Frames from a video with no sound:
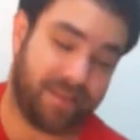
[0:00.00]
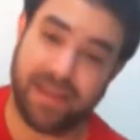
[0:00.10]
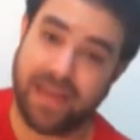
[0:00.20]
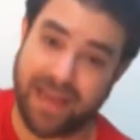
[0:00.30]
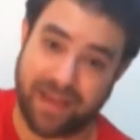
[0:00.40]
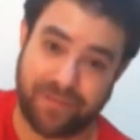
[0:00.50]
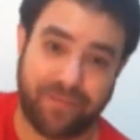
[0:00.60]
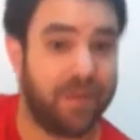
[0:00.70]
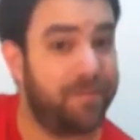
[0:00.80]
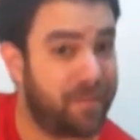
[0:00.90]
the
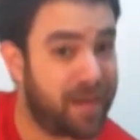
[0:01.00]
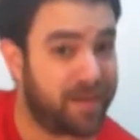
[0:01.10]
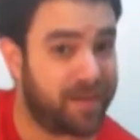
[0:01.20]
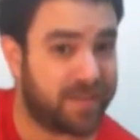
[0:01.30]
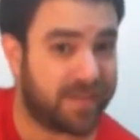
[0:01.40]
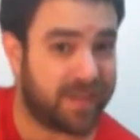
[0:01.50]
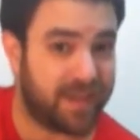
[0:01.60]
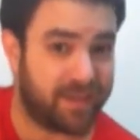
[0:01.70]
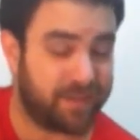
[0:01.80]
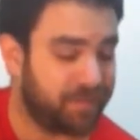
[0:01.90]
F minor
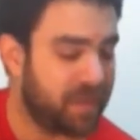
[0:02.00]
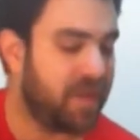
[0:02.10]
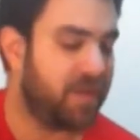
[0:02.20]
scale